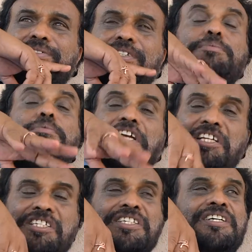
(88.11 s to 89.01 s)
which
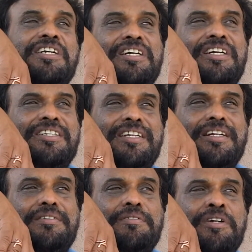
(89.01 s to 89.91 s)
means
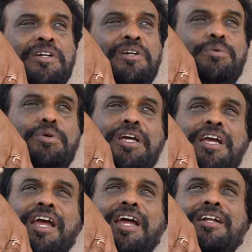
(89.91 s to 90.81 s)
that we
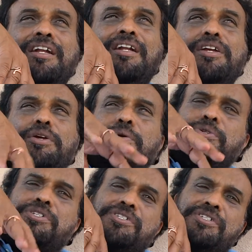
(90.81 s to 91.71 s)
can
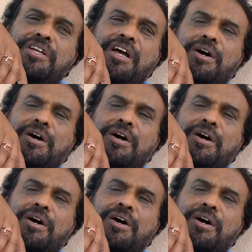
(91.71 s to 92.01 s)
use